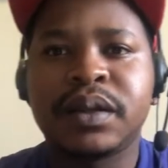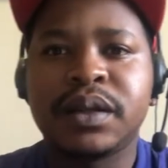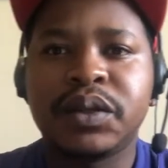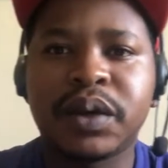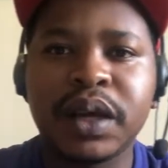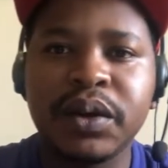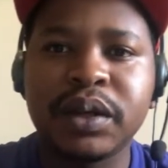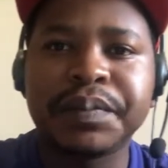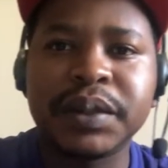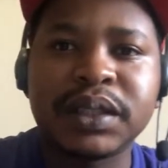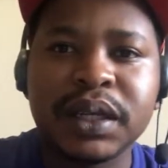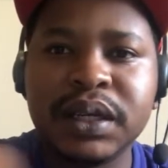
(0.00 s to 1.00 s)
You cannot be
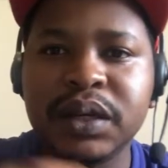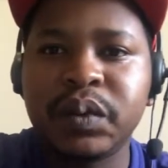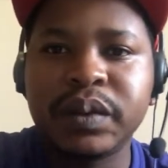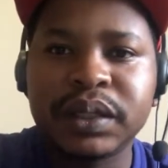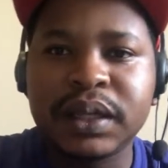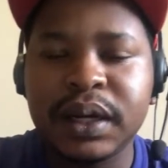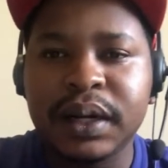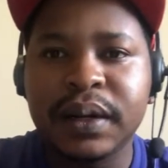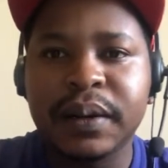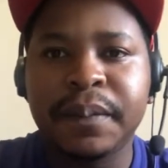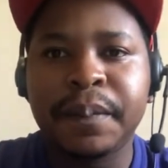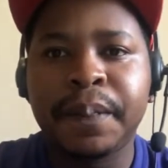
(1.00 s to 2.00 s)
dealing with
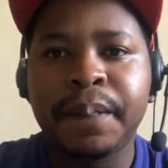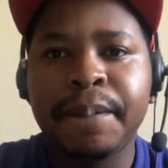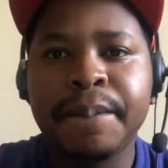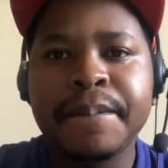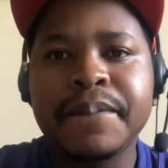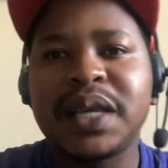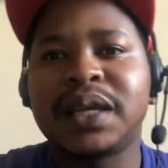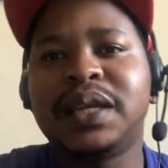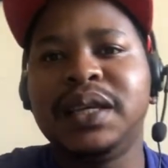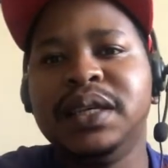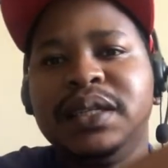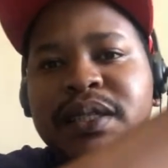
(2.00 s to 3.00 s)
a
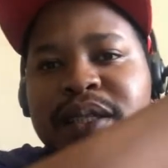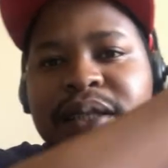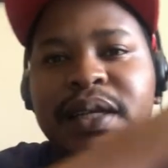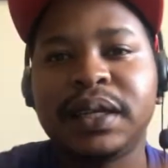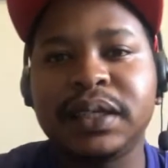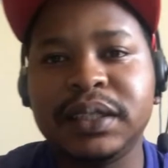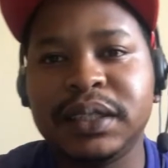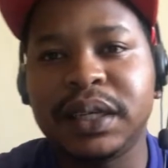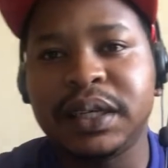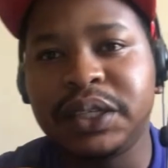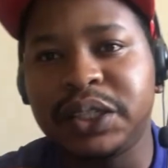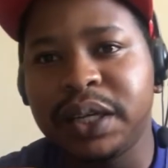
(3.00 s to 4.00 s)
kid in the
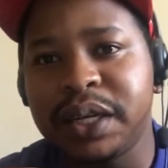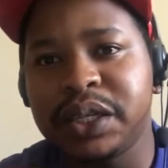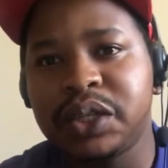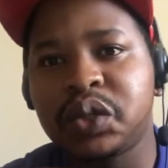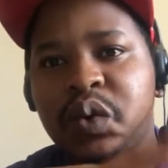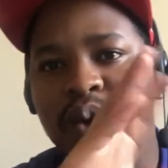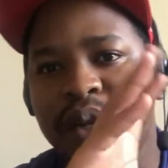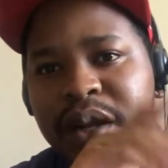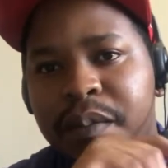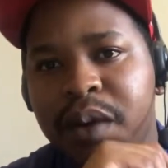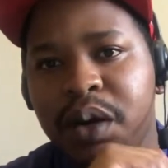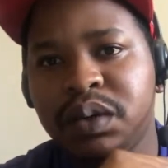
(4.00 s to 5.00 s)
initiation school in the
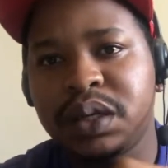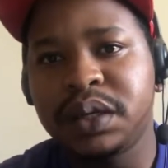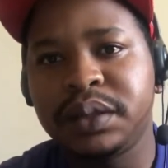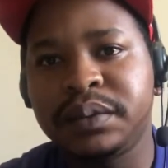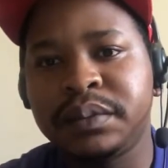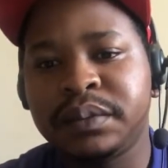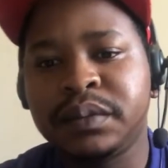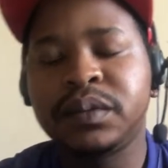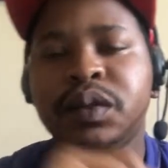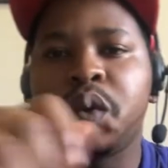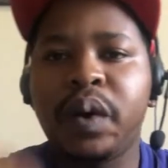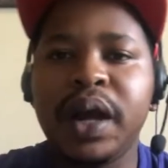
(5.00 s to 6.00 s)
mountain
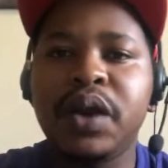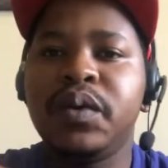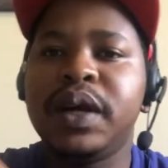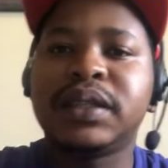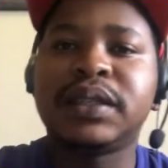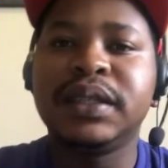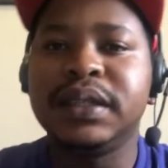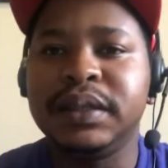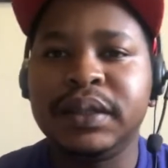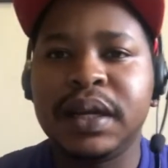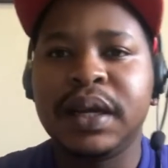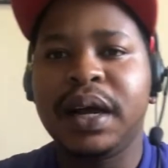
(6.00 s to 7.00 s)
while you are still
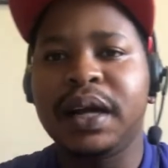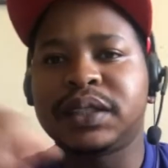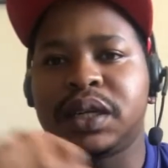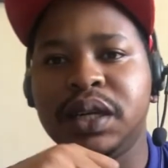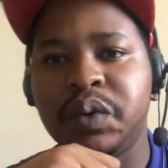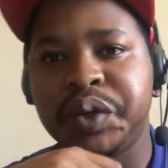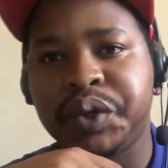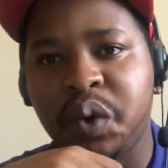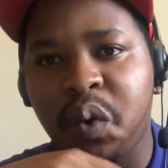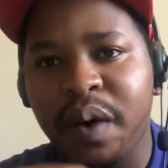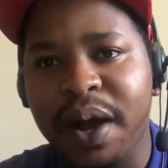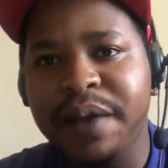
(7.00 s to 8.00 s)
dealing with
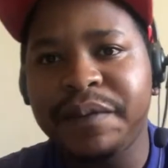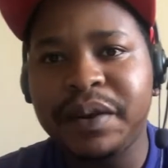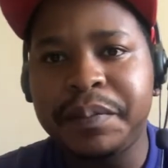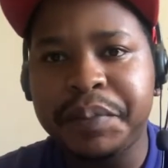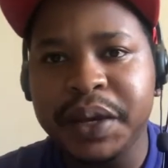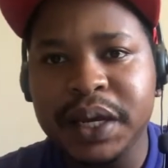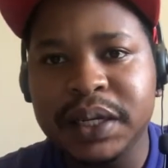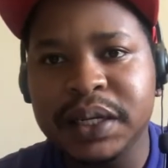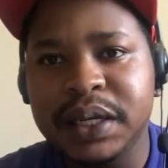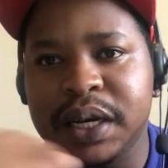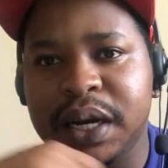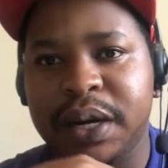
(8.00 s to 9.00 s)
your wife in bed in
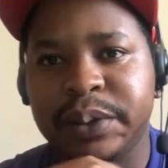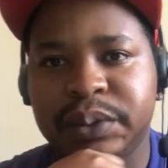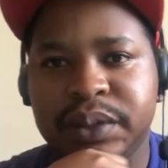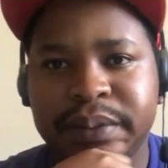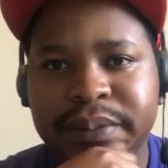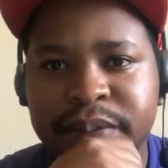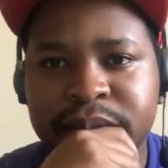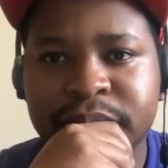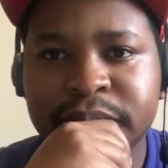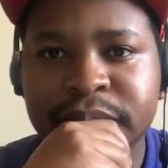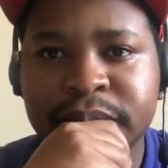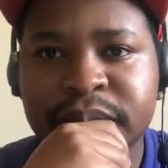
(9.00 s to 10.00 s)
the house.
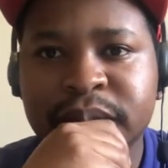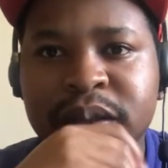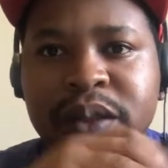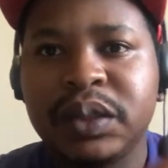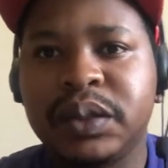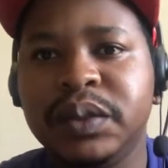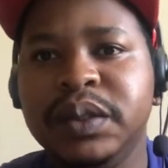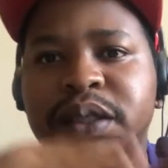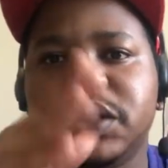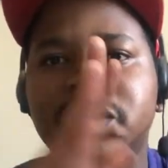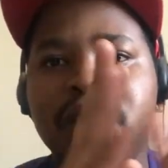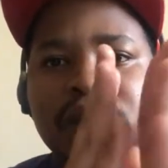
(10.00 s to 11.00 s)
You
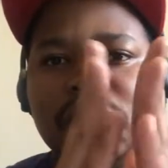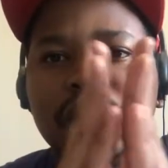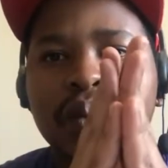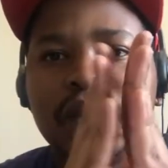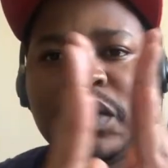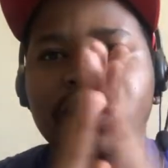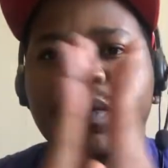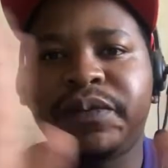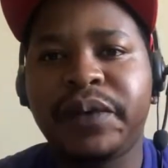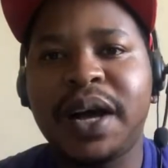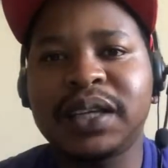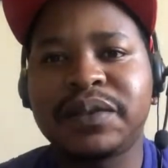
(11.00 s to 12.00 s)
need to
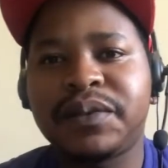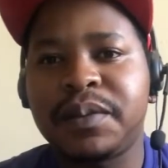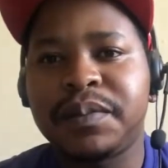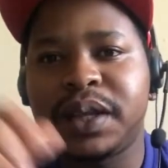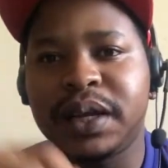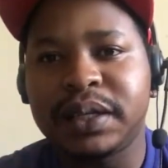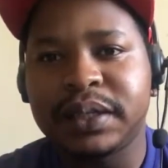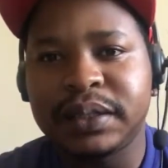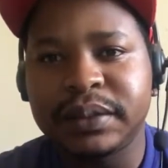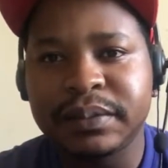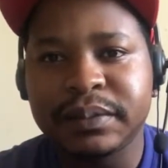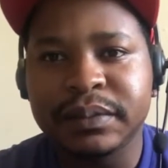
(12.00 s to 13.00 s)
fast from that.
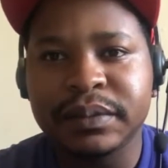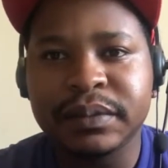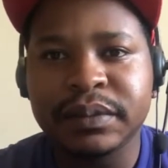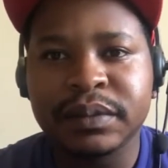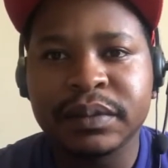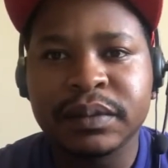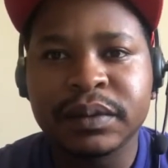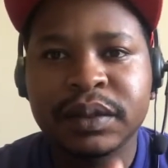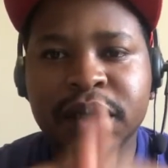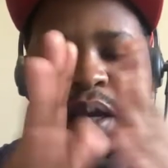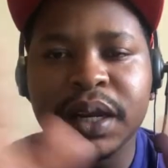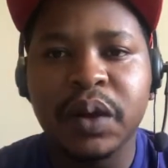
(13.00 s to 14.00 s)
Get